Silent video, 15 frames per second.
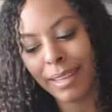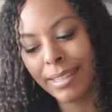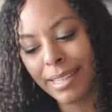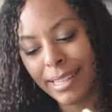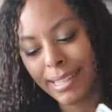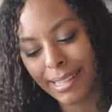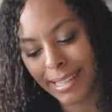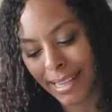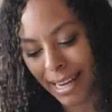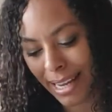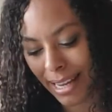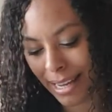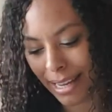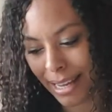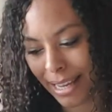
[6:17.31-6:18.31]
just
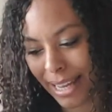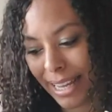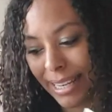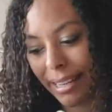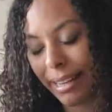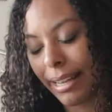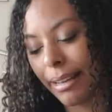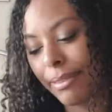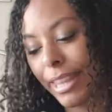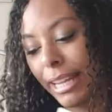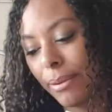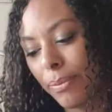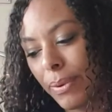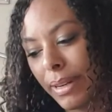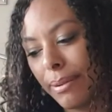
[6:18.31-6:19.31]
and I
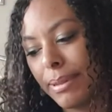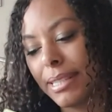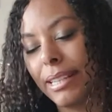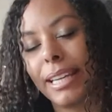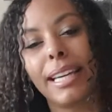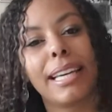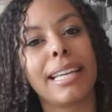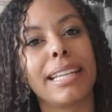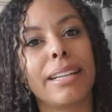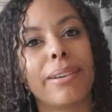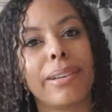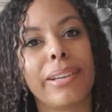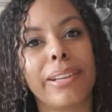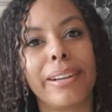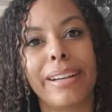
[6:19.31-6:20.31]
think when I was looking at it
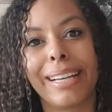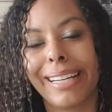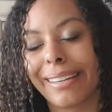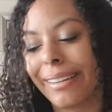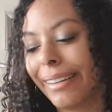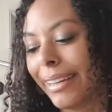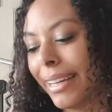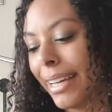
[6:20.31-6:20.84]
online,